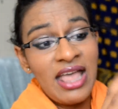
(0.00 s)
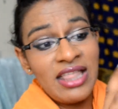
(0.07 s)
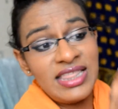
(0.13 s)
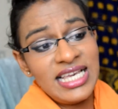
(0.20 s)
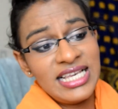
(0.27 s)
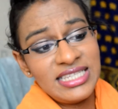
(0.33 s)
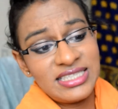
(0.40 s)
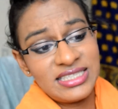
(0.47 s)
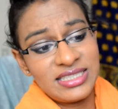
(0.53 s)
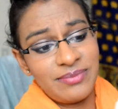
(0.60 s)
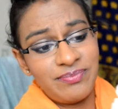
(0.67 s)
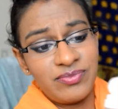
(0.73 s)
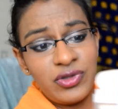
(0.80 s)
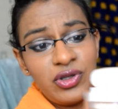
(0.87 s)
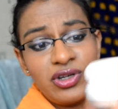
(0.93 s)
This,
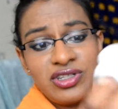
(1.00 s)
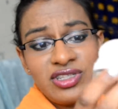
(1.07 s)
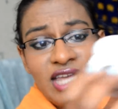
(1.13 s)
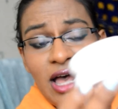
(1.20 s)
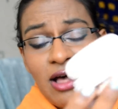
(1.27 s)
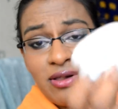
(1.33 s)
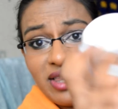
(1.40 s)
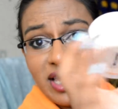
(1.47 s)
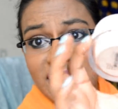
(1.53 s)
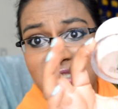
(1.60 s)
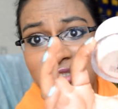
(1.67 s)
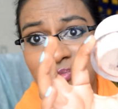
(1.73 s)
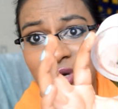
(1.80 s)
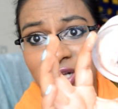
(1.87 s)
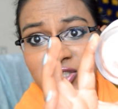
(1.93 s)
you can tell,
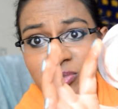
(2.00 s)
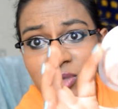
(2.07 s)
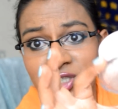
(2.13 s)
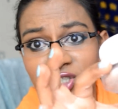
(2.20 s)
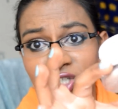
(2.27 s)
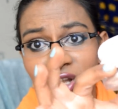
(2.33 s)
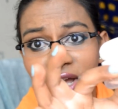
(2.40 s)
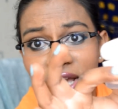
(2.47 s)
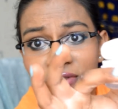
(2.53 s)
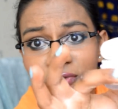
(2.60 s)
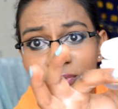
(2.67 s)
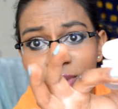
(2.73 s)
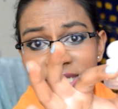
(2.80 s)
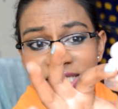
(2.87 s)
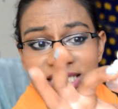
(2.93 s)
is much lighter
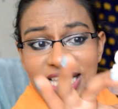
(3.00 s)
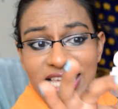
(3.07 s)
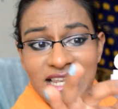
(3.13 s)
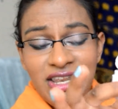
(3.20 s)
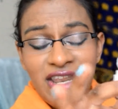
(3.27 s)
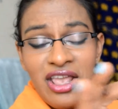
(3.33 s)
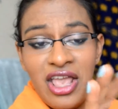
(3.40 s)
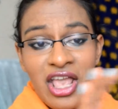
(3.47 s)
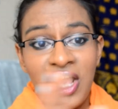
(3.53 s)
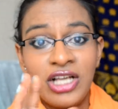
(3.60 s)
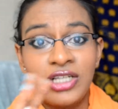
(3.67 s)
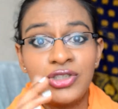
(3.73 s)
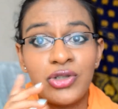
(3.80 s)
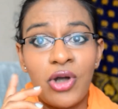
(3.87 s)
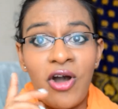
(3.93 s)
for my skin.
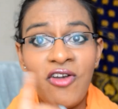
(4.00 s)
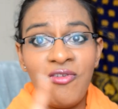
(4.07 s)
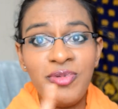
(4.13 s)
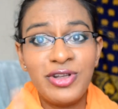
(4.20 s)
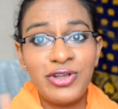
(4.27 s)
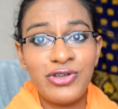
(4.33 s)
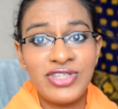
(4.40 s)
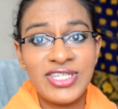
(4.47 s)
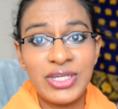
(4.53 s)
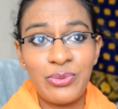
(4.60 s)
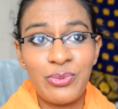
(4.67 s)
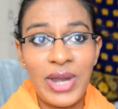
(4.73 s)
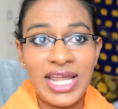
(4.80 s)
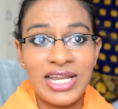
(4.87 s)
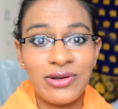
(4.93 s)
So I've been
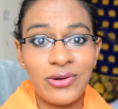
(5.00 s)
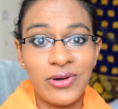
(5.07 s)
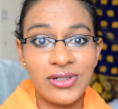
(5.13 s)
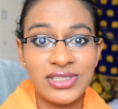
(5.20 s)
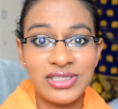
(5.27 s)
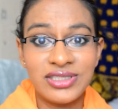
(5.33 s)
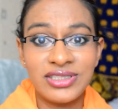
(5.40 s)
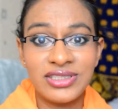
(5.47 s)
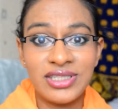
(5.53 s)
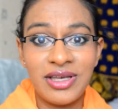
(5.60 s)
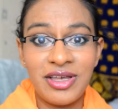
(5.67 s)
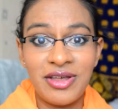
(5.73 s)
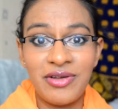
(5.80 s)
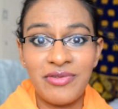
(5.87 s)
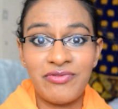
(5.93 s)
using Wayne Goss
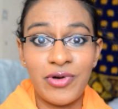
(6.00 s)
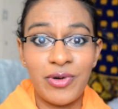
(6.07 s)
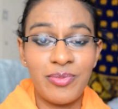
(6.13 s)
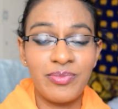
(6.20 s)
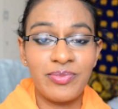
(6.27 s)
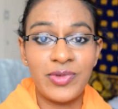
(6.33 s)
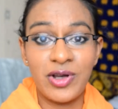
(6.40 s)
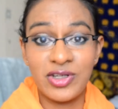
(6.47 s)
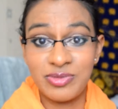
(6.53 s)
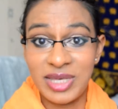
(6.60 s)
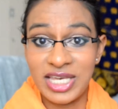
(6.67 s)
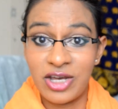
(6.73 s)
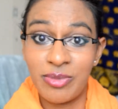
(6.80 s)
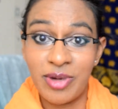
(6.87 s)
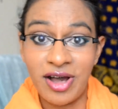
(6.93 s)
from Goss
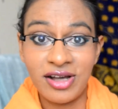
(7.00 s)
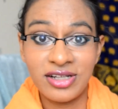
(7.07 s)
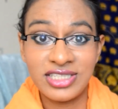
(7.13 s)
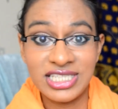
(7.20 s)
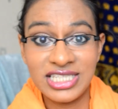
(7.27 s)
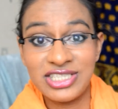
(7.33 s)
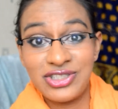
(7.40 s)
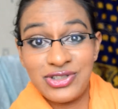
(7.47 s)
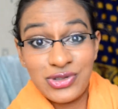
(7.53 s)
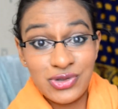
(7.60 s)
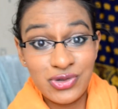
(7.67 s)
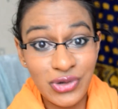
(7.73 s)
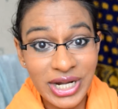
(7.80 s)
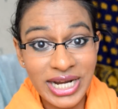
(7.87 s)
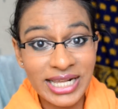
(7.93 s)
Makeup Artist
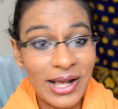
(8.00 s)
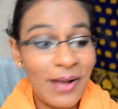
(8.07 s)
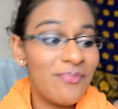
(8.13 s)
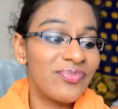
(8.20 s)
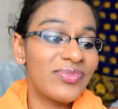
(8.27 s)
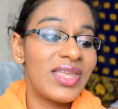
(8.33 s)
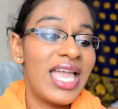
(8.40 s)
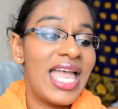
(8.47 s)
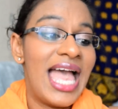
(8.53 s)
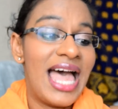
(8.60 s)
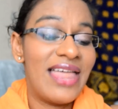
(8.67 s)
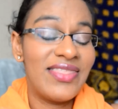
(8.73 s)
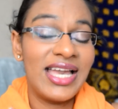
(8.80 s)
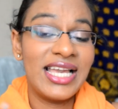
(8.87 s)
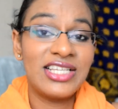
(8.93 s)
trick,
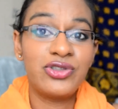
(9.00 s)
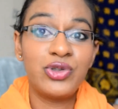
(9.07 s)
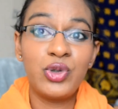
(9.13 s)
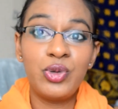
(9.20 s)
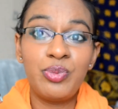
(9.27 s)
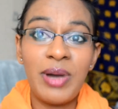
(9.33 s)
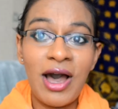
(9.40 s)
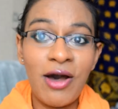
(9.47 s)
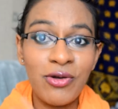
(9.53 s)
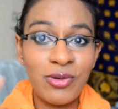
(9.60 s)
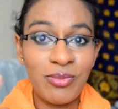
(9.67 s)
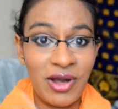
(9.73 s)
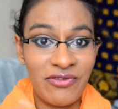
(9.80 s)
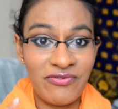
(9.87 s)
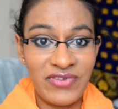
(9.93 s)
and that is to powder
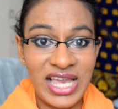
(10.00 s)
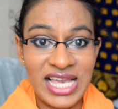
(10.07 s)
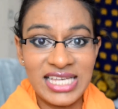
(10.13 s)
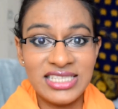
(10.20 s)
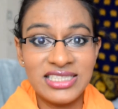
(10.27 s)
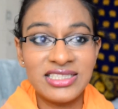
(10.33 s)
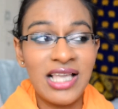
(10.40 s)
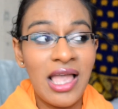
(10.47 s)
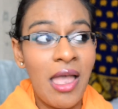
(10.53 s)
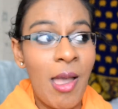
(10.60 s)
my face